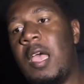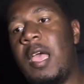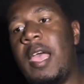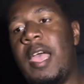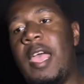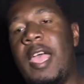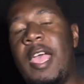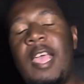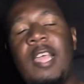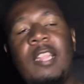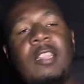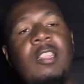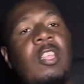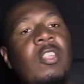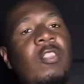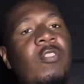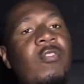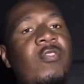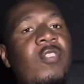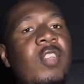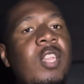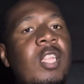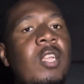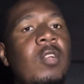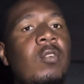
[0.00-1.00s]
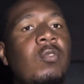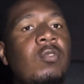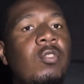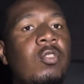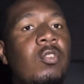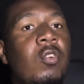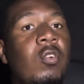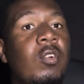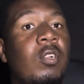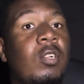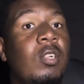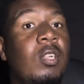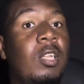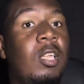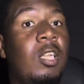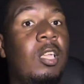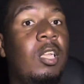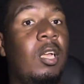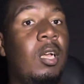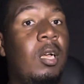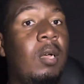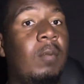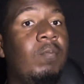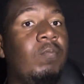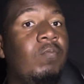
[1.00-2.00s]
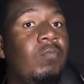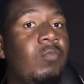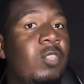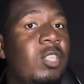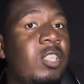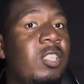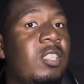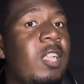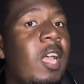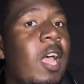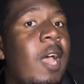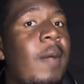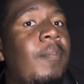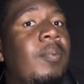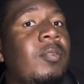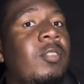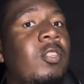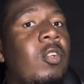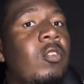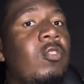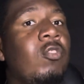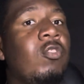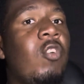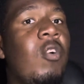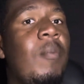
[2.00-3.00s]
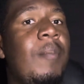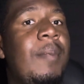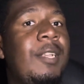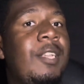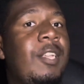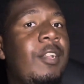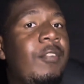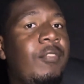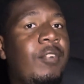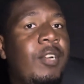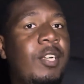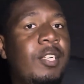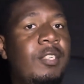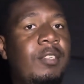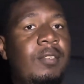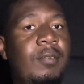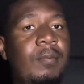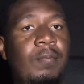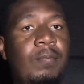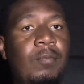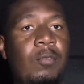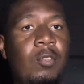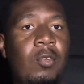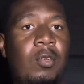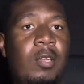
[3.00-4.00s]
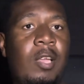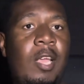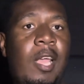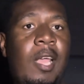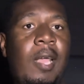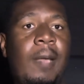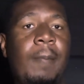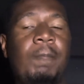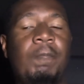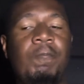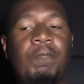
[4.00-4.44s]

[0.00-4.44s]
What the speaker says: And this video is going, this episode is going to be different, okay?